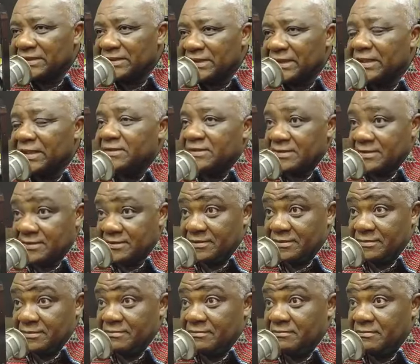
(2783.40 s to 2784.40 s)

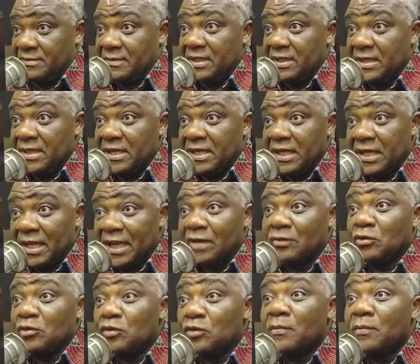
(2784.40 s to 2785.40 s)
yes and
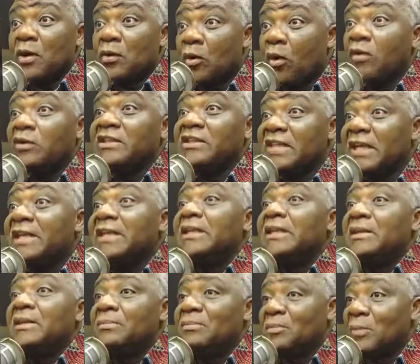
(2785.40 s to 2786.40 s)
also be
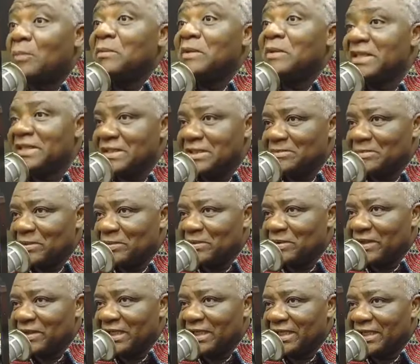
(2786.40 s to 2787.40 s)
containing population
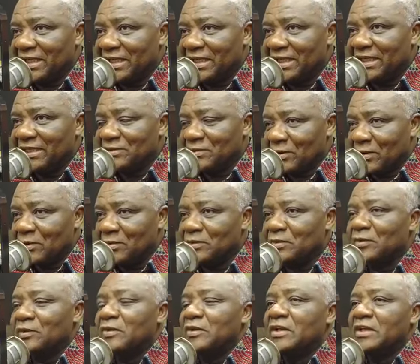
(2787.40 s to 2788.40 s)
baby so I
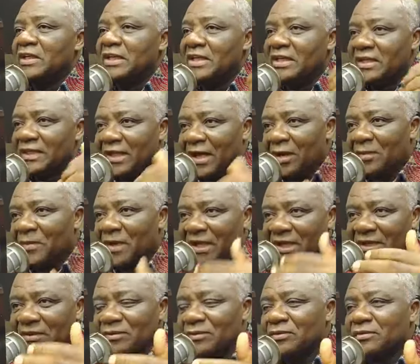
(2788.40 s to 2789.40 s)
know now be
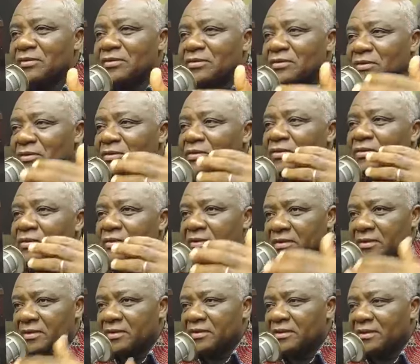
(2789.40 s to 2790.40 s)
here no so no
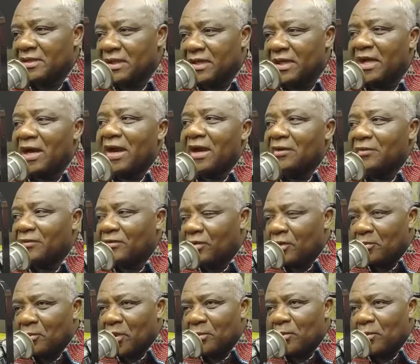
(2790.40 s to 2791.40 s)
how
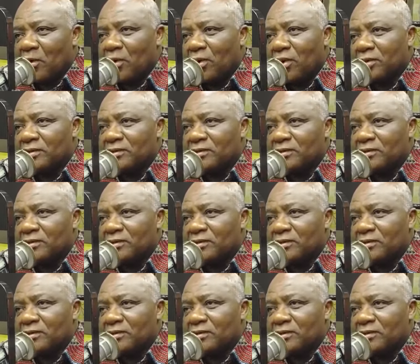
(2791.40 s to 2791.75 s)
omo ho